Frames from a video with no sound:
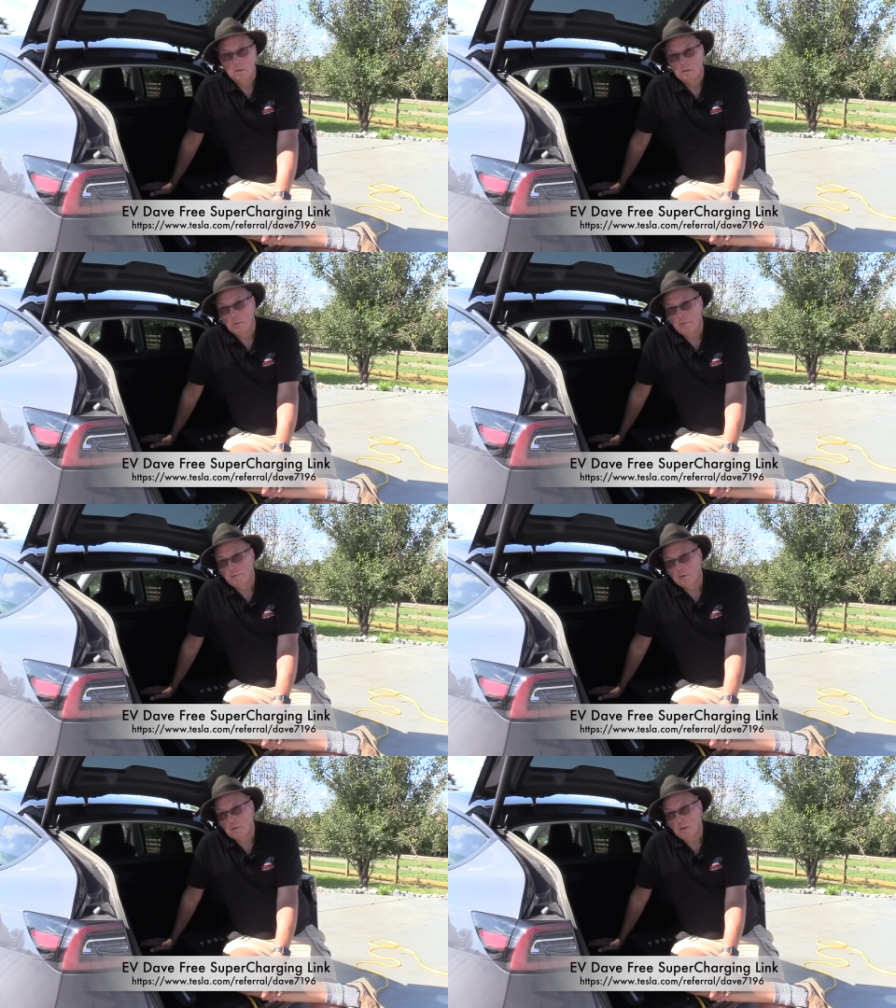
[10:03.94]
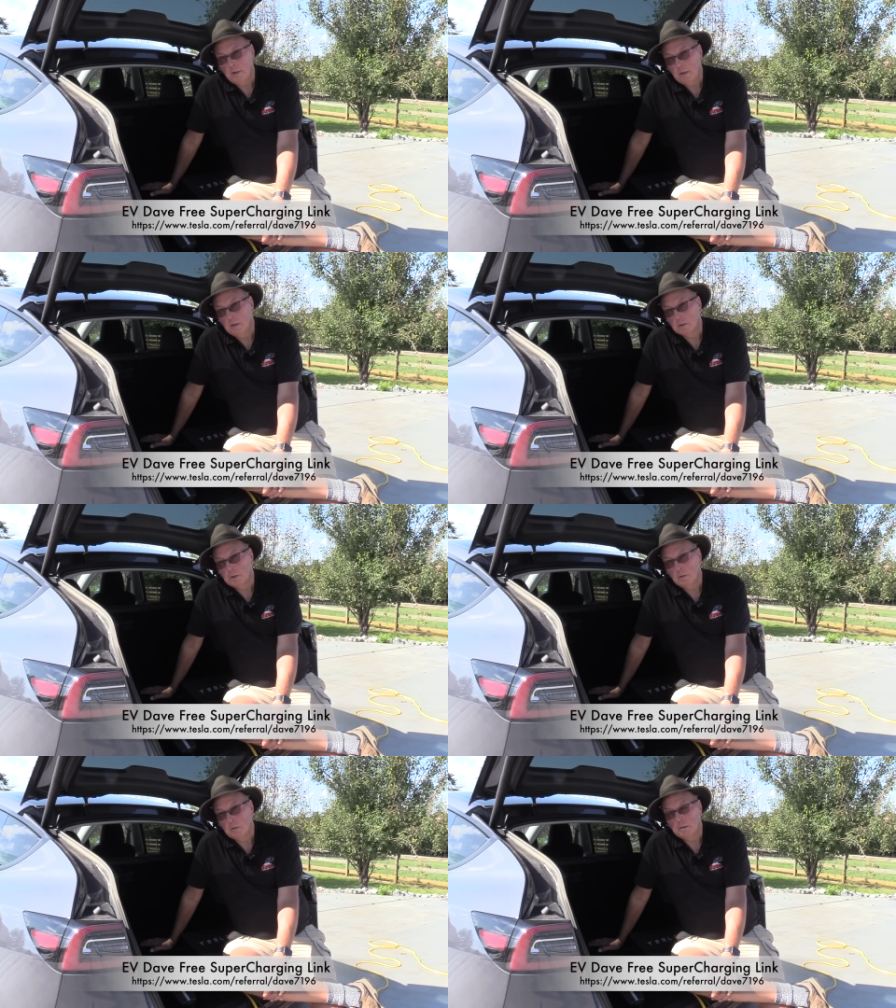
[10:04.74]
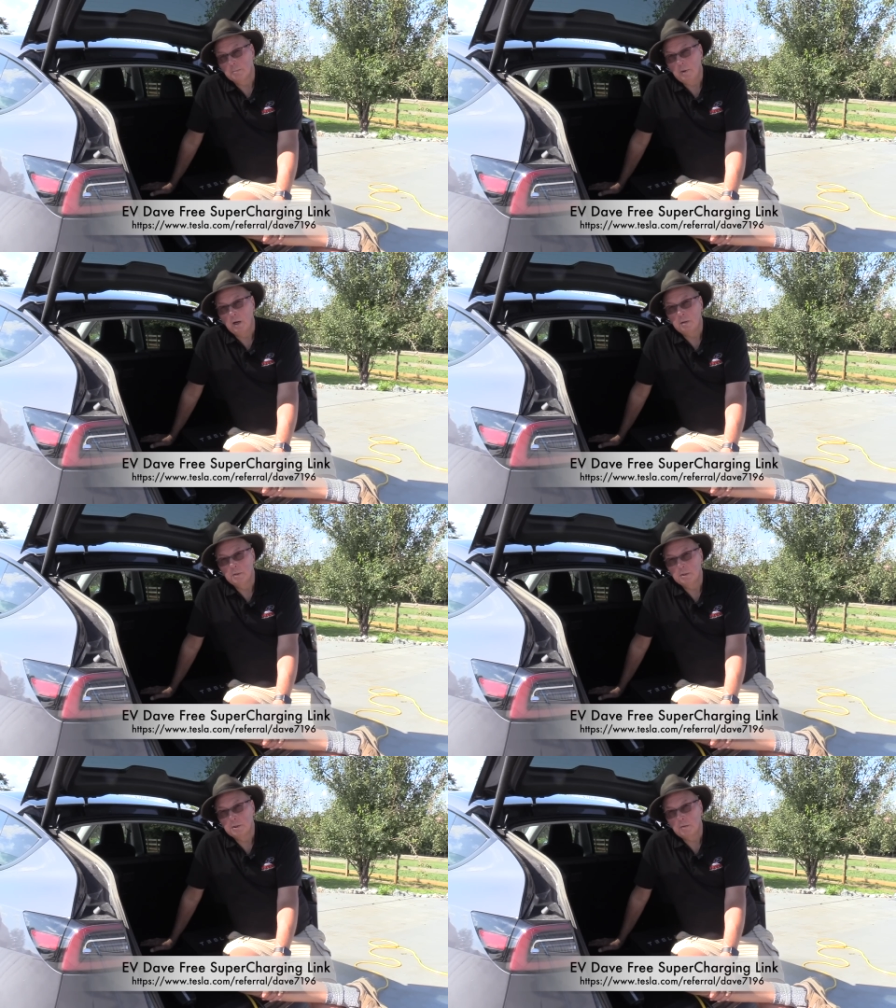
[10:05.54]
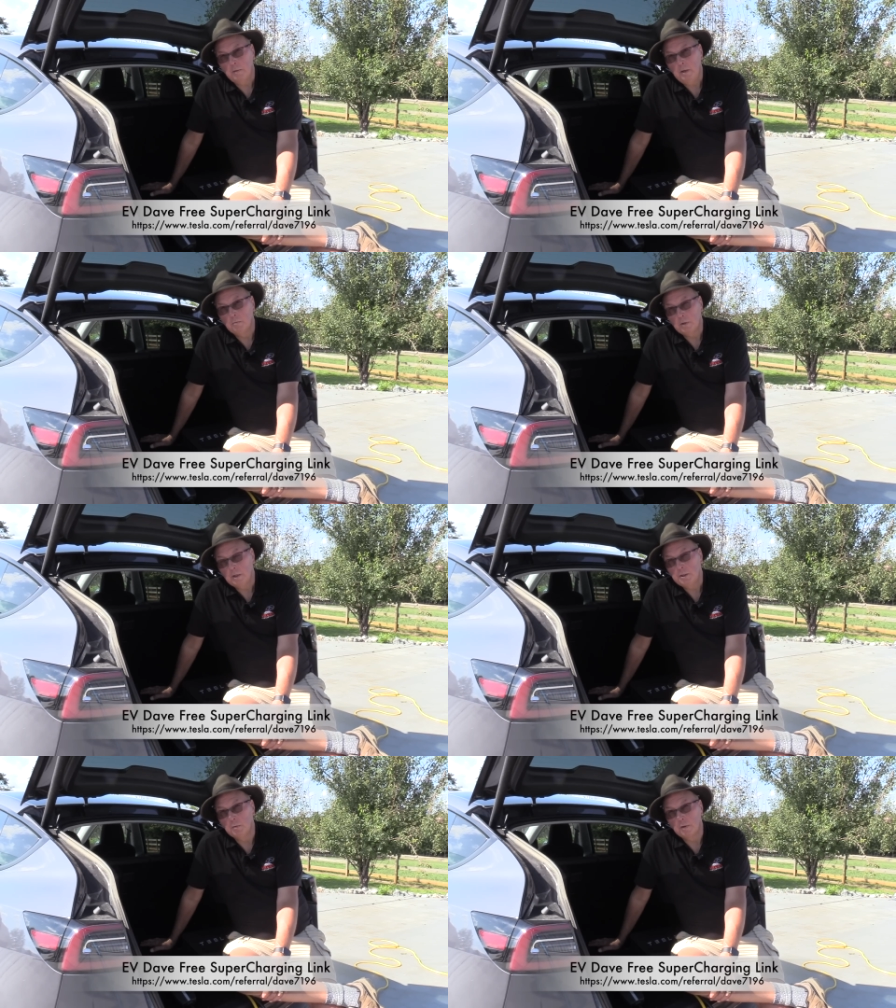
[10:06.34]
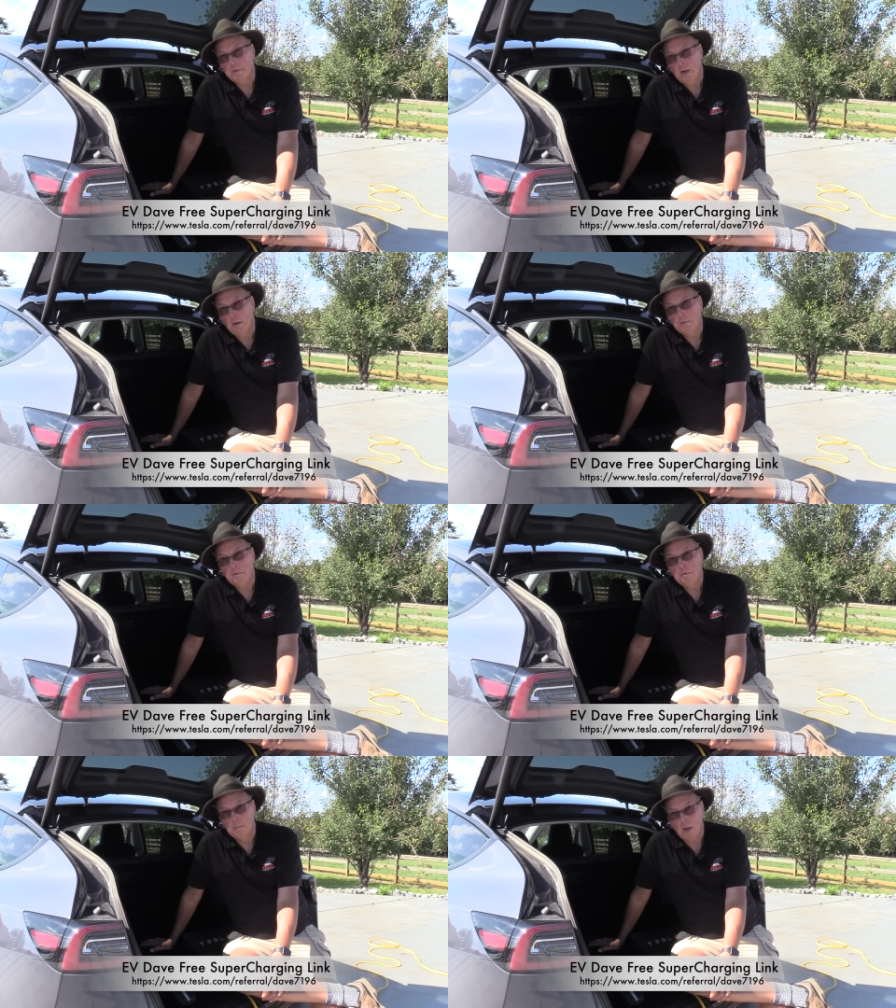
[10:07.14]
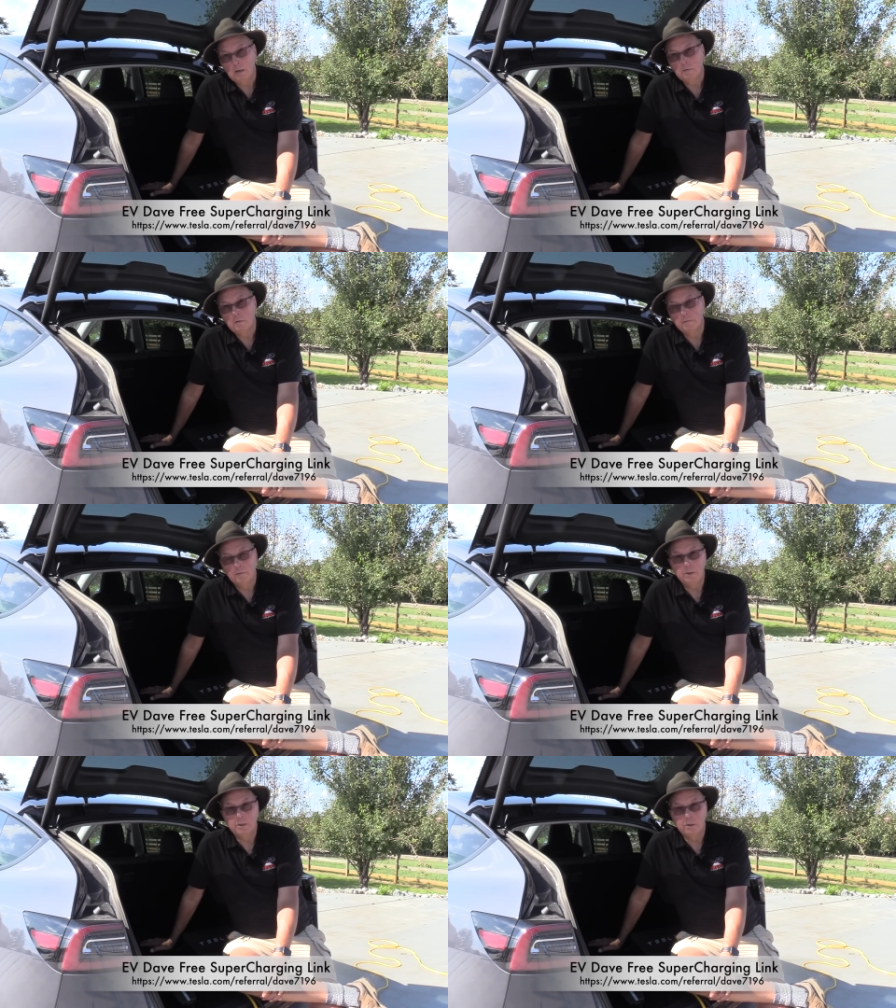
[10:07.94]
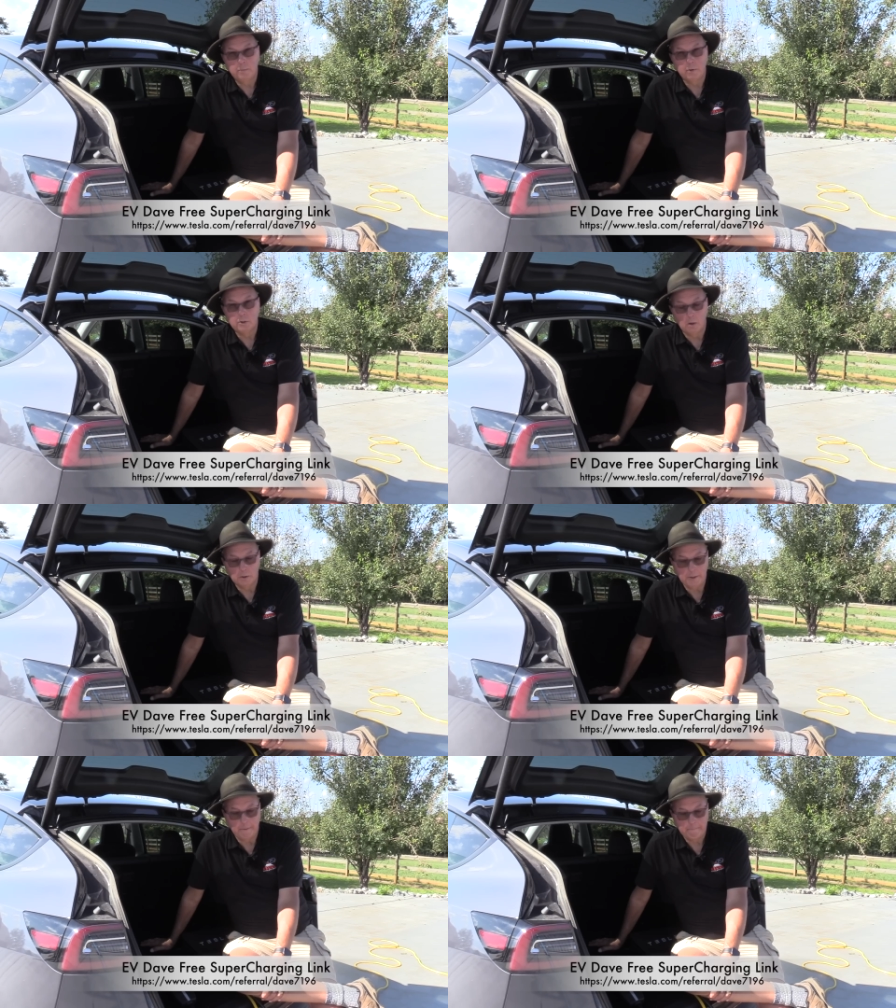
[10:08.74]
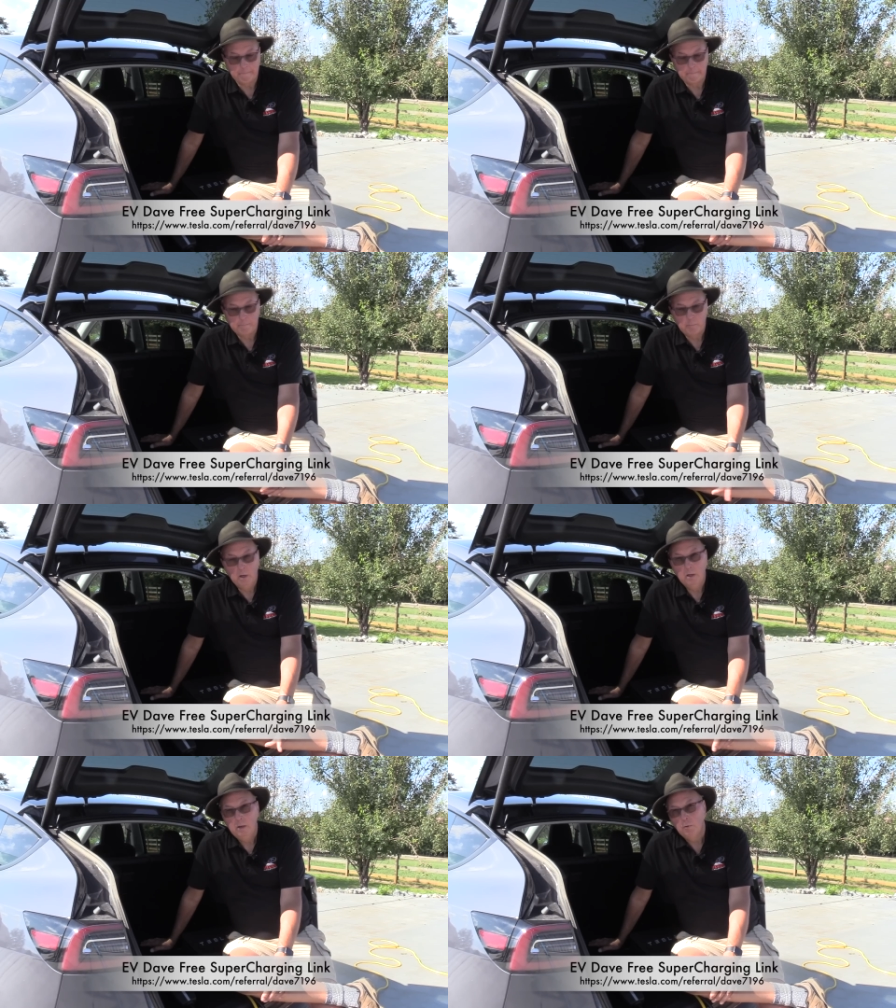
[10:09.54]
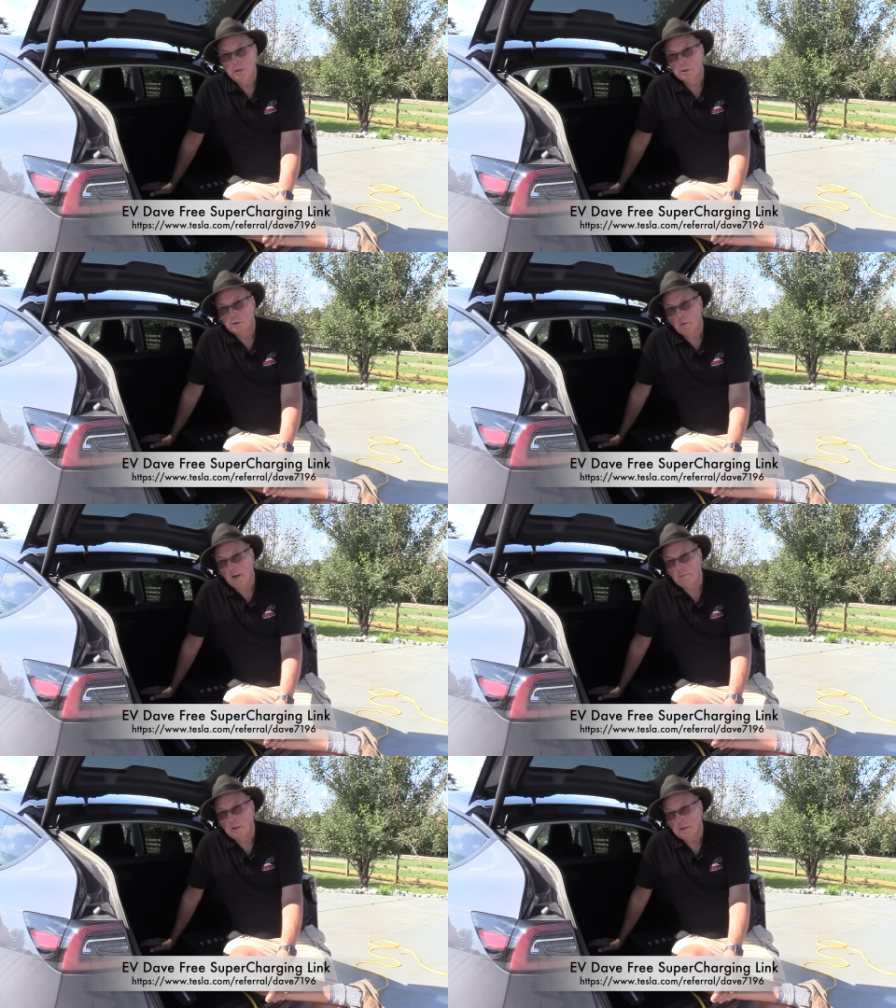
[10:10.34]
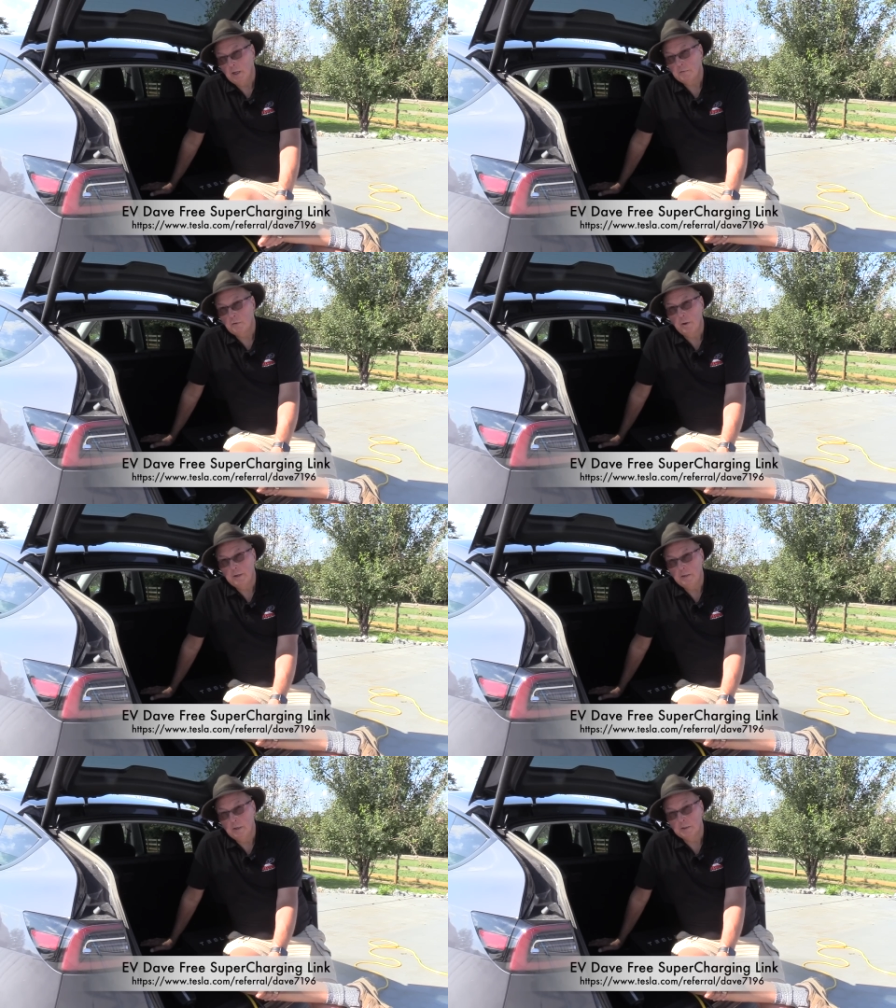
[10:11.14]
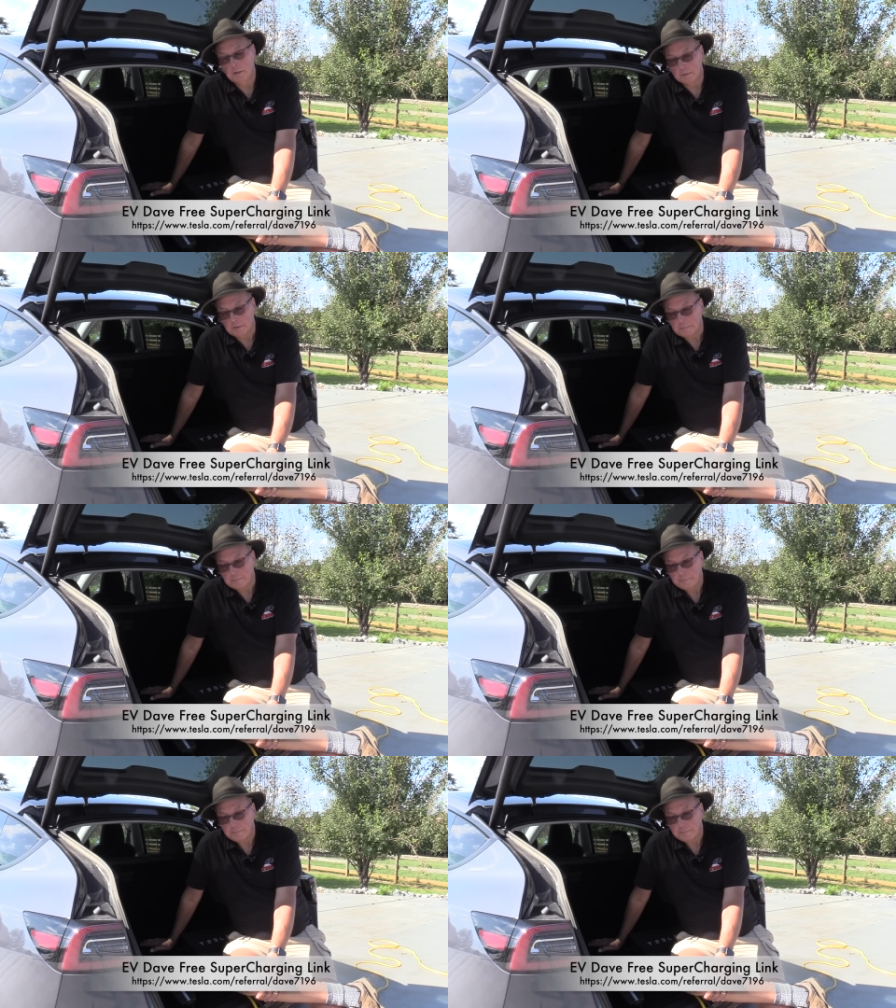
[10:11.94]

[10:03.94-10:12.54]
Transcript: the referral link here shown at the bottom of the screen will get you a thousand miles of free supercharging. When you're traveling, that's quite a distance,